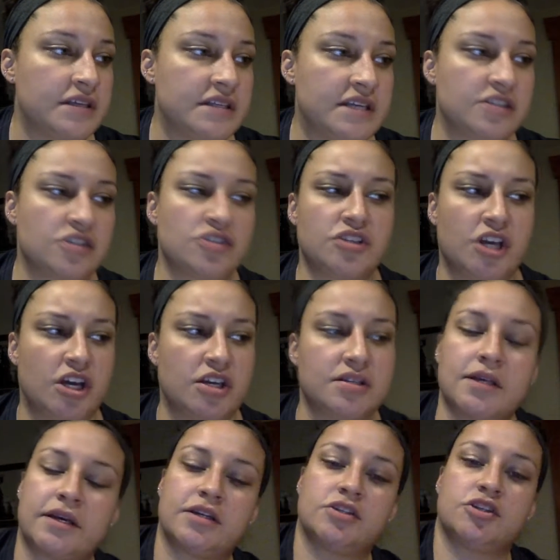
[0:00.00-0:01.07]
They suggest
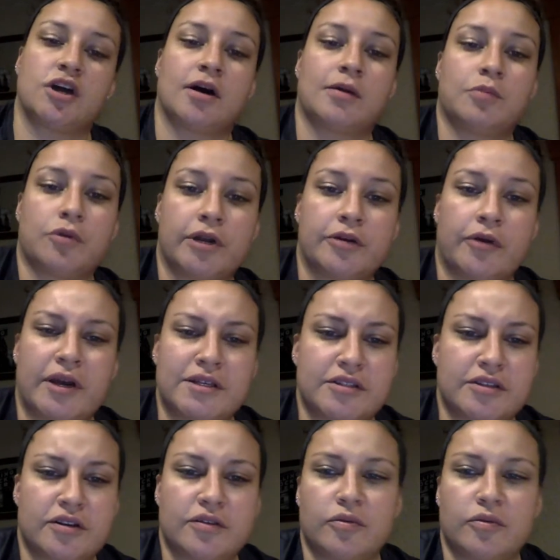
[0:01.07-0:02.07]
like a chalkboard eraser,